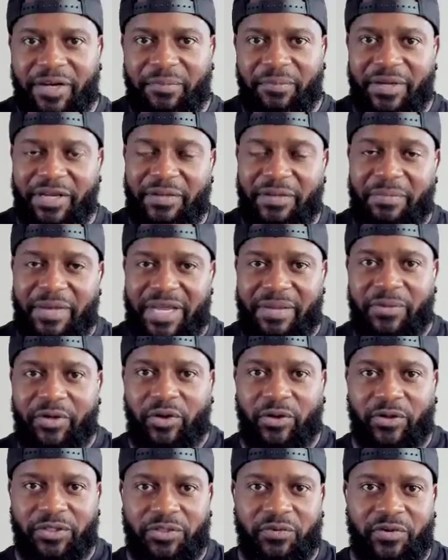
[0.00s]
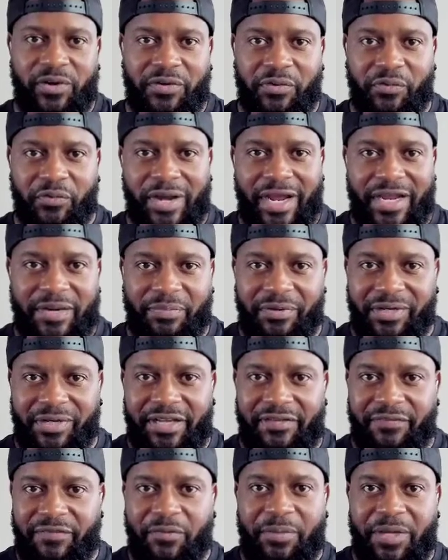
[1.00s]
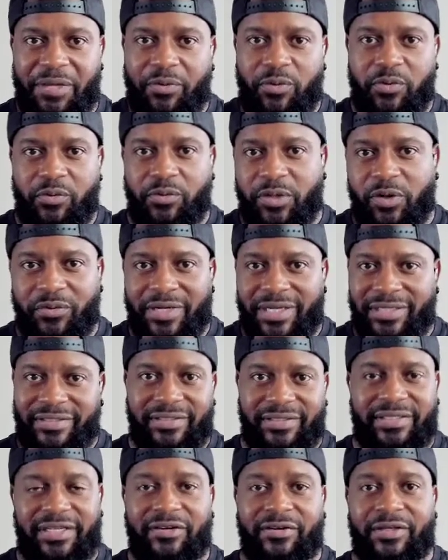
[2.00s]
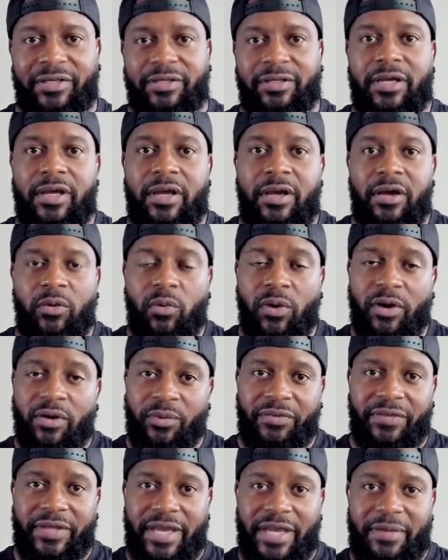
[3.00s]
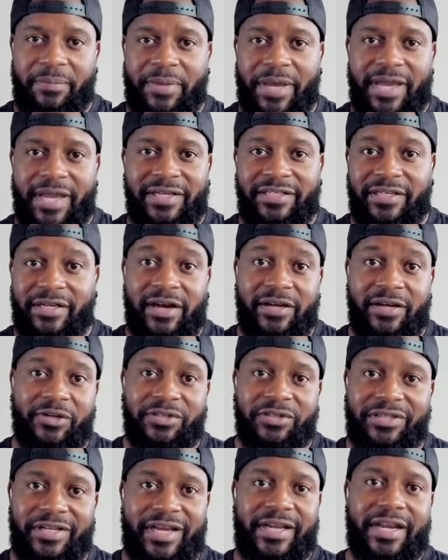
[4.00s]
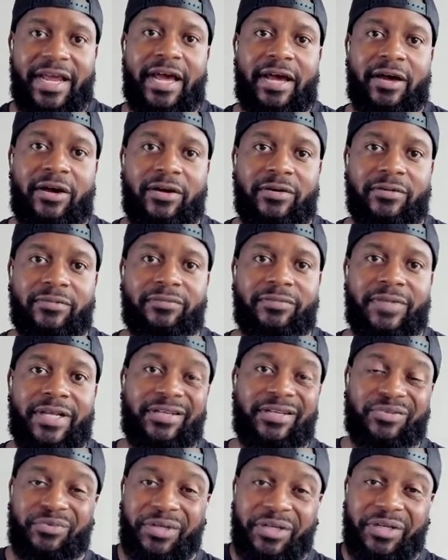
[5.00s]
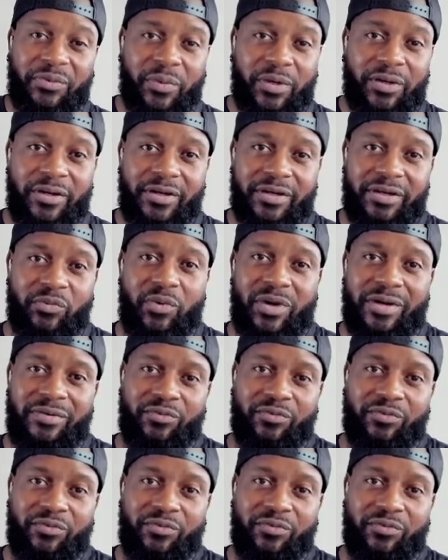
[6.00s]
big meme culture on the right, but again, for people who don't necessarily work with campaigns and understand how things really work and what